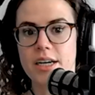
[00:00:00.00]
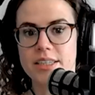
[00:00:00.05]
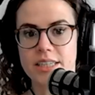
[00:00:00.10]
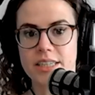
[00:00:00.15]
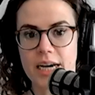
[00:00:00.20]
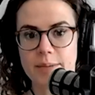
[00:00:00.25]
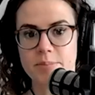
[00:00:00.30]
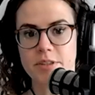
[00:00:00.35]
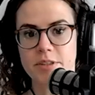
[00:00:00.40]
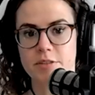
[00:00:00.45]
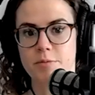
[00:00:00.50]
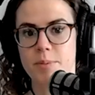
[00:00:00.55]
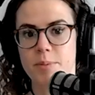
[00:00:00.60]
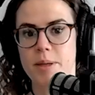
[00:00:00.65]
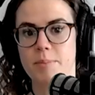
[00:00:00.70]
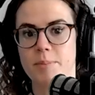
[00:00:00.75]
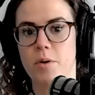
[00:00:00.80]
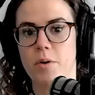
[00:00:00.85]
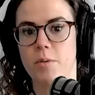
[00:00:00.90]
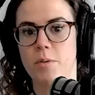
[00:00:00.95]
types of
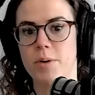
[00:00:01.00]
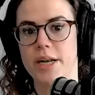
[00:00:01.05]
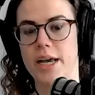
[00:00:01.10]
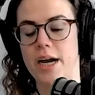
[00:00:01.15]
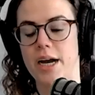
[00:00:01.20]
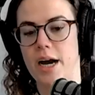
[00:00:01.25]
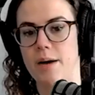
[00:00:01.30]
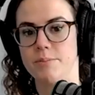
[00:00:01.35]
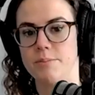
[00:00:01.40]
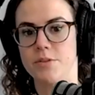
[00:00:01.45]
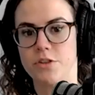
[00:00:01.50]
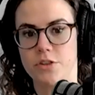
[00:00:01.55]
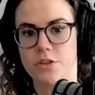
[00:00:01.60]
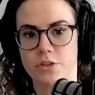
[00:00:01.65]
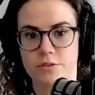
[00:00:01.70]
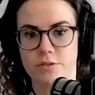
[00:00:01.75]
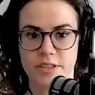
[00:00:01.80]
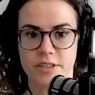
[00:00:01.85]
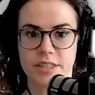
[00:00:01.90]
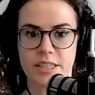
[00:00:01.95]
people when it comes to
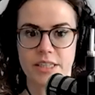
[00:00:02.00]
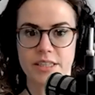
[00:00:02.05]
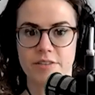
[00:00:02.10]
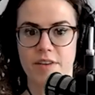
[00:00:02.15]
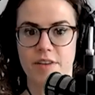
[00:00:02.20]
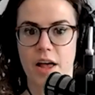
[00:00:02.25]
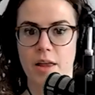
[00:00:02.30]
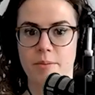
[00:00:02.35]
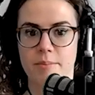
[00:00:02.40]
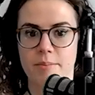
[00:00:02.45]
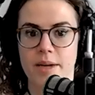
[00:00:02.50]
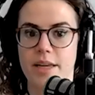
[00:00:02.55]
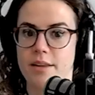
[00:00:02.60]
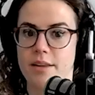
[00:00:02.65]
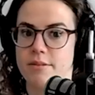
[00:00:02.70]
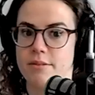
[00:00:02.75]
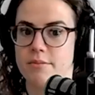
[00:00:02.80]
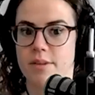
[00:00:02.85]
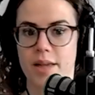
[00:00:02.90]
physique development.